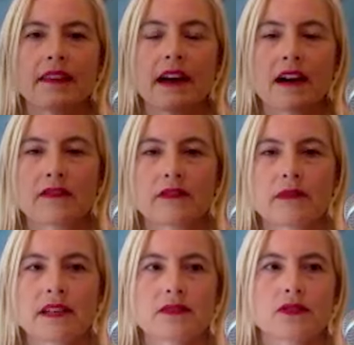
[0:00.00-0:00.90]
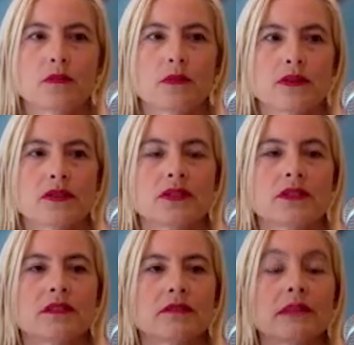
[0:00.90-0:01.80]
the alphabet soup, we're
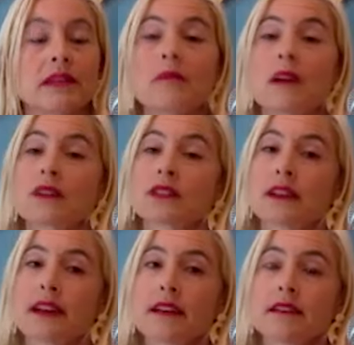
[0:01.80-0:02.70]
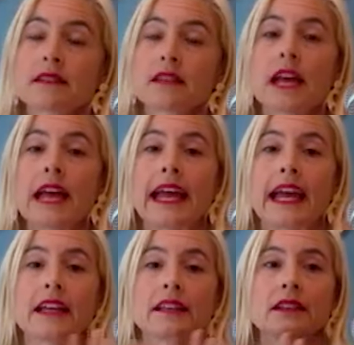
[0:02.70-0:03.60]
still being marginalized mm-hmm.
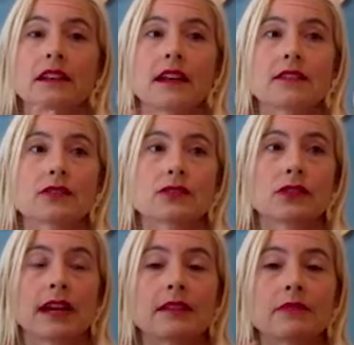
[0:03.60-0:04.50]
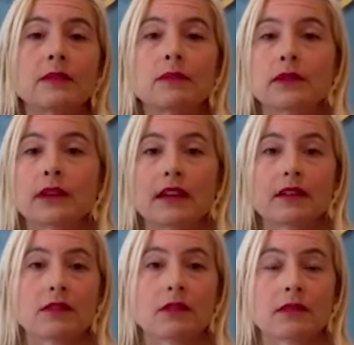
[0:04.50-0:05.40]
and straight people or
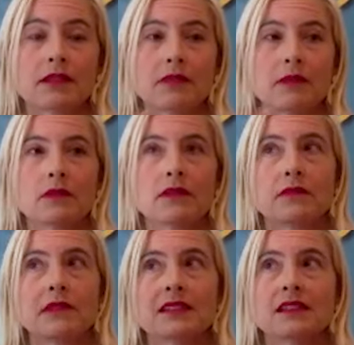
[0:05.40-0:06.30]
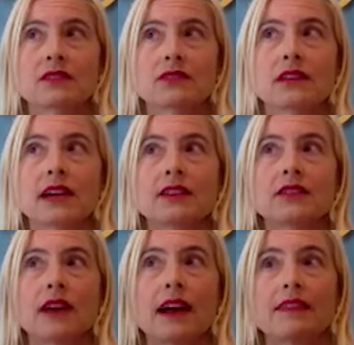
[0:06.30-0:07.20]
heteronormative people are being centralized.
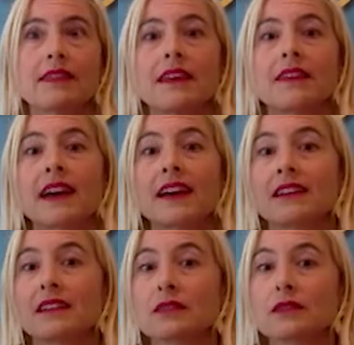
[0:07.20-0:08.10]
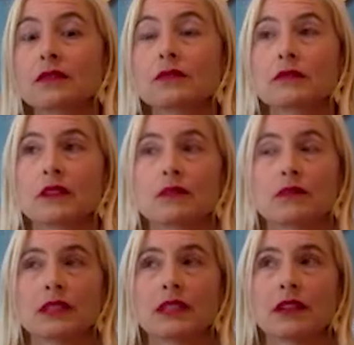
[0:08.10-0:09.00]
So I think that is a
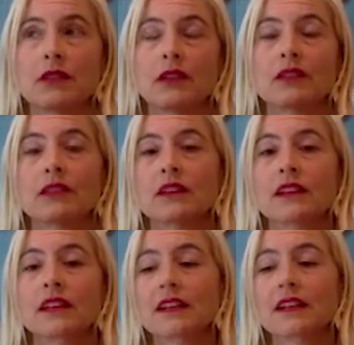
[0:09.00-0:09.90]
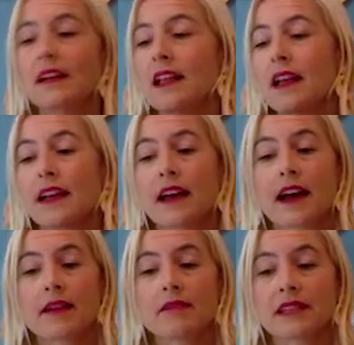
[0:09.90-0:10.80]
really great way to look at it.
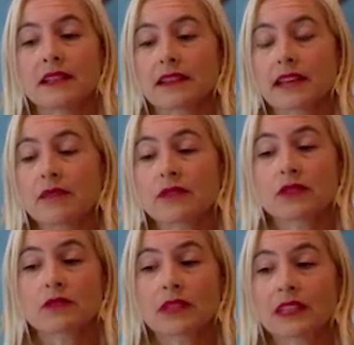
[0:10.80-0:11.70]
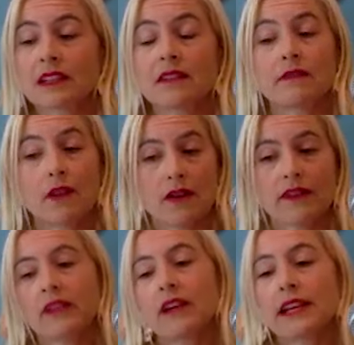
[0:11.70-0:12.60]
I mean, language is really
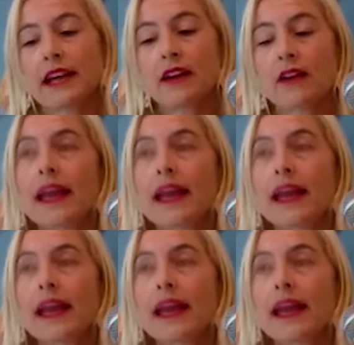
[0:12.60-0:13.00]
evolving right now.